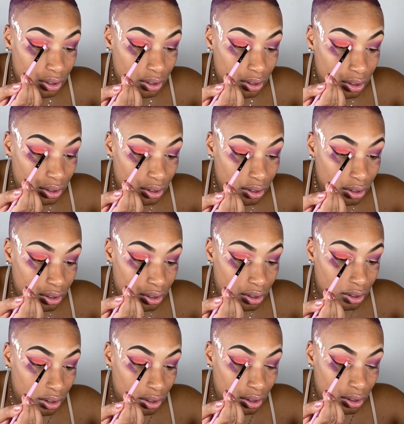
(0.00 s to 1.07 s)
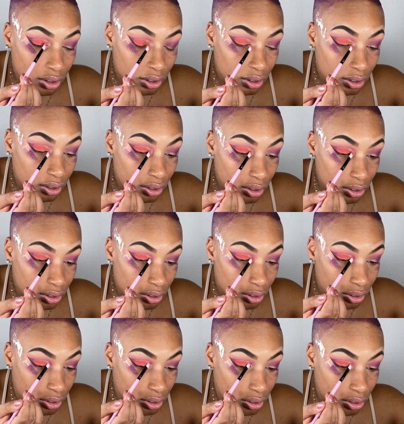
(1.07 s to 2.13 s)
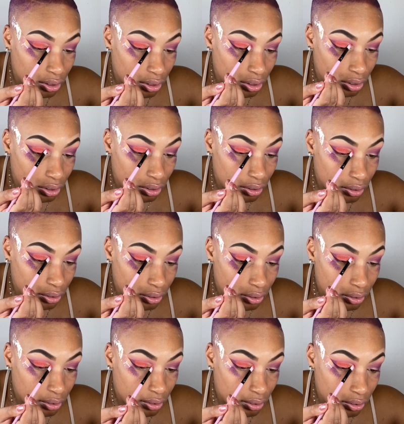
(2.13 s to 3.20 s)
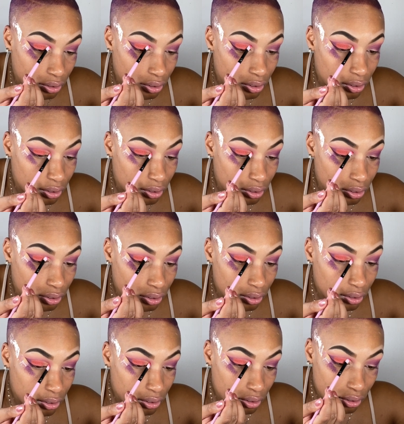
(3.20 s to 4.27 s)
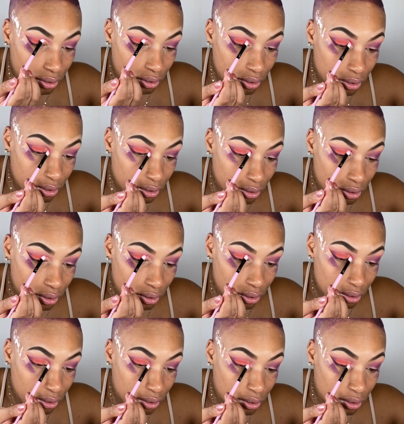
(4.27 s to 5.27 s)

[no speech]